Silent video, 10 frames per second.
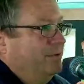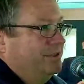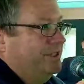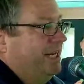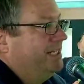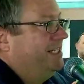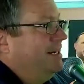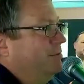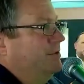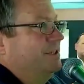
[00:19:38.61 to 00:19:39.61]
Samples, data
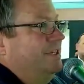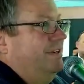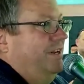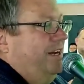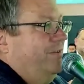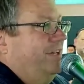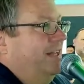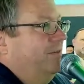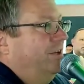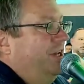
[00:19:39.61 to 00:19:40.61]
samples at every
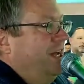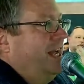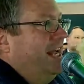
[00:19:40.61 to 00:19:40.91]
level.